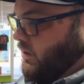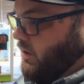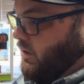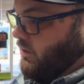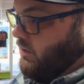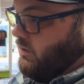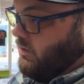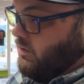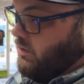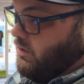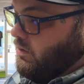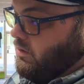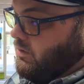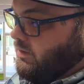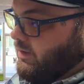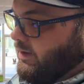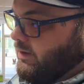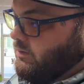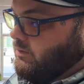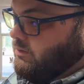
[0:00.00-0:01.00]
Oh,
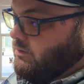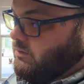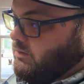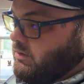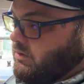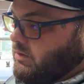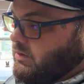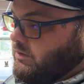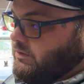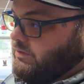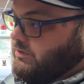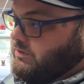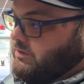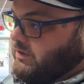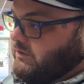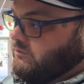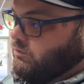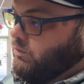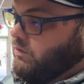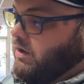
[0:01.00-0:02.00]
like
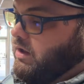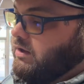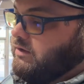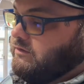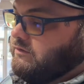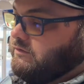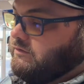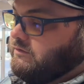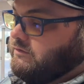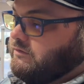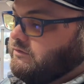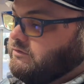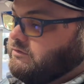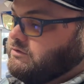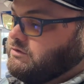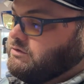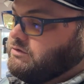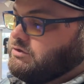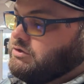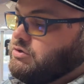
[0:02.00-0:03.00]
this was
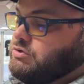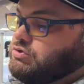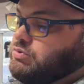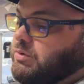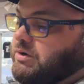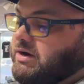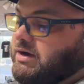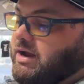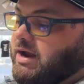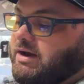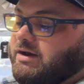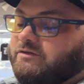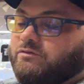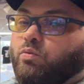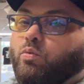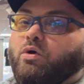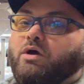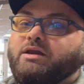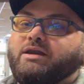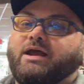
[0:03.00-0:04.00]
$229. It's
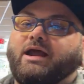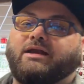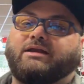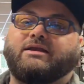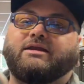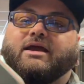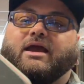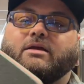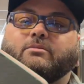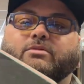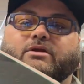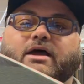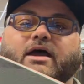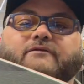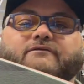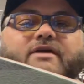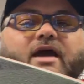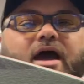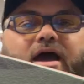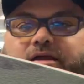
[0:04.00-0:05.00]
$199, but I've
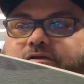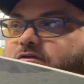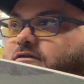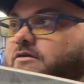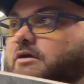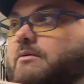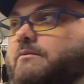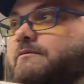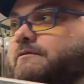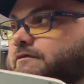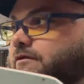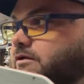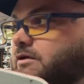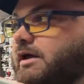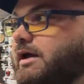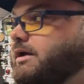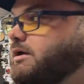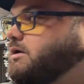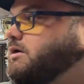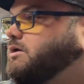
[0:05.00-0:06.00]
got some for
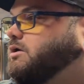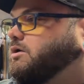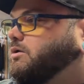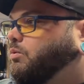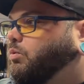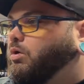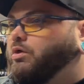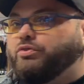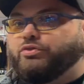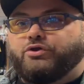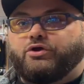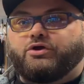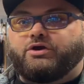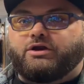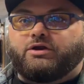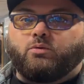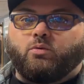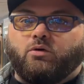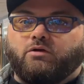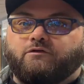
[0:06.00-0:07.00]
like $130
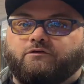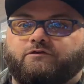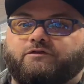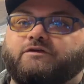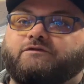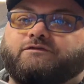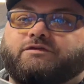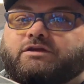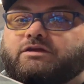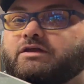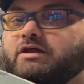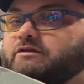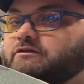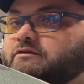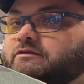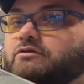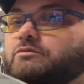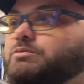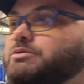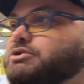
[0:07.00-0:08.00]
to $150. That's
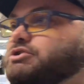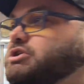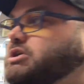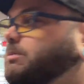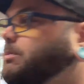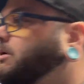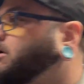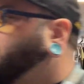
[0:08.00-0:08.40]
super cheap.